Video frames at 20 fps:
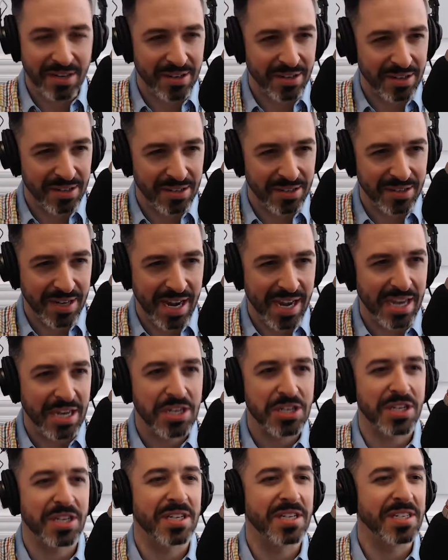and her
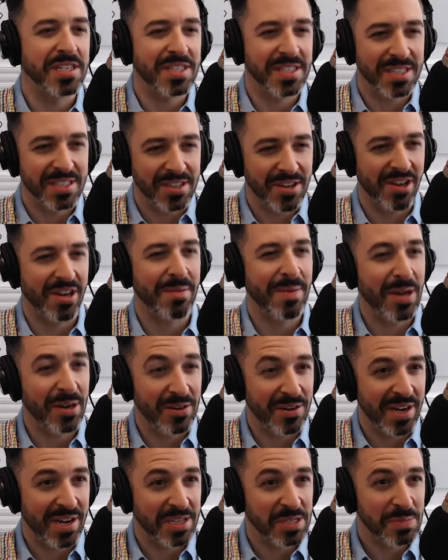agent and talking about
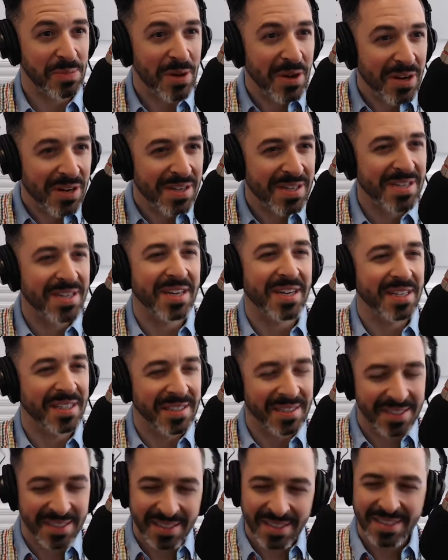her next book,
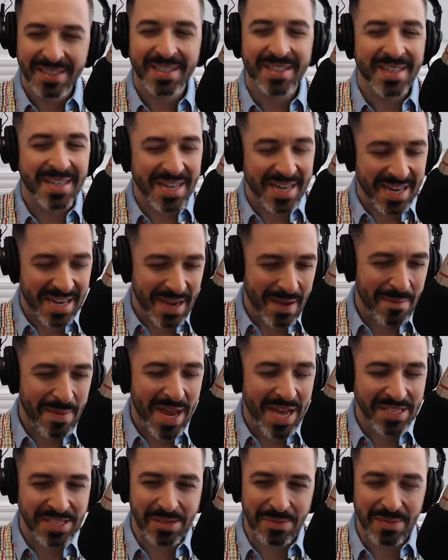and
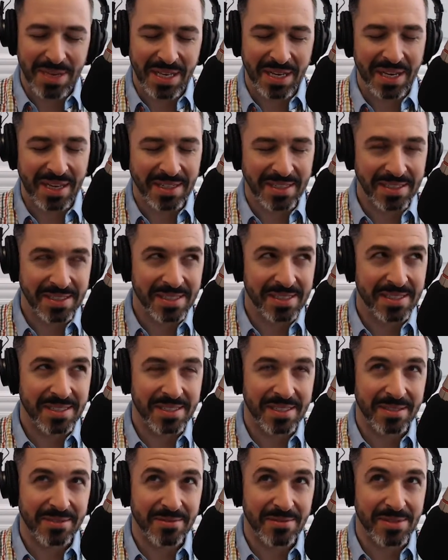had some
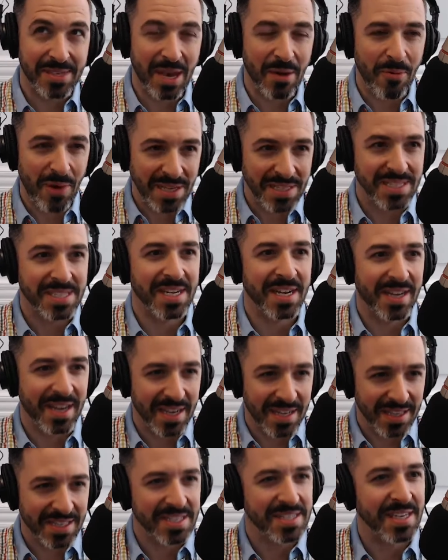meetings. Was that Wednesday
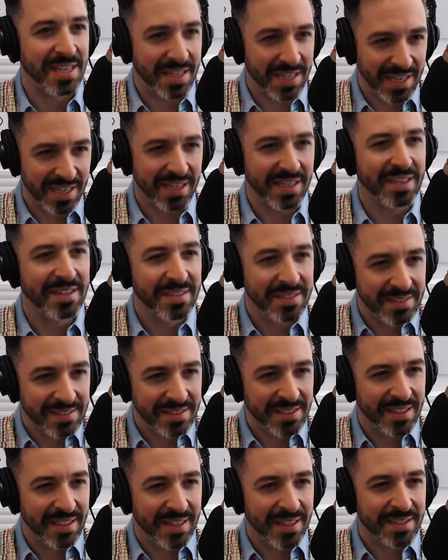night in the city?
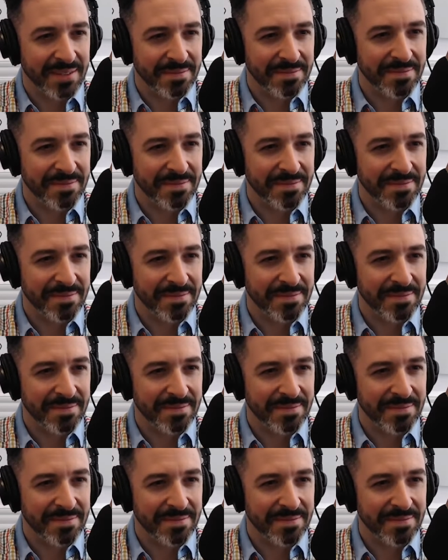Yeah.